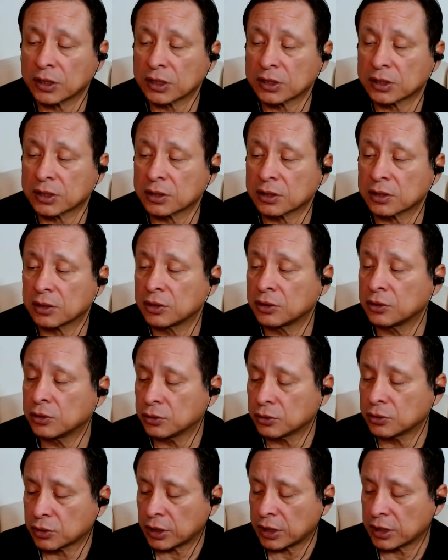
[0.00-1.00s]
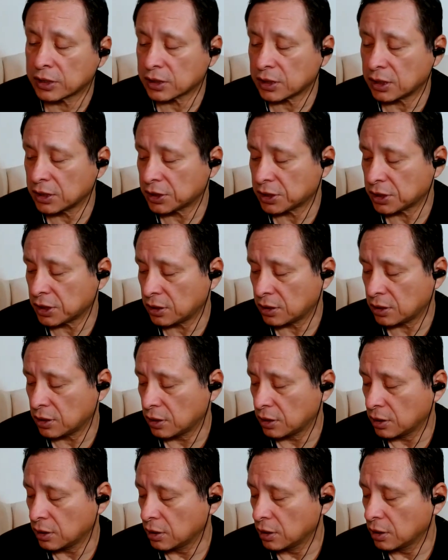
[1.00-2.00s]
This is a new translation
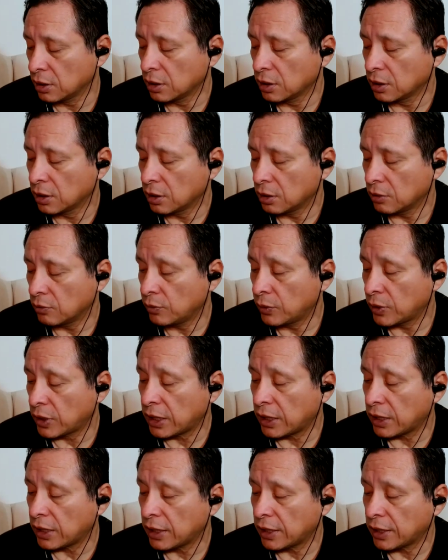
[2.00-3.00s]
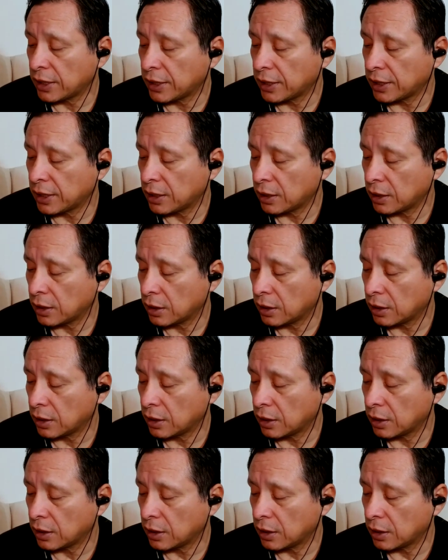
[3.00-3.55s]
by,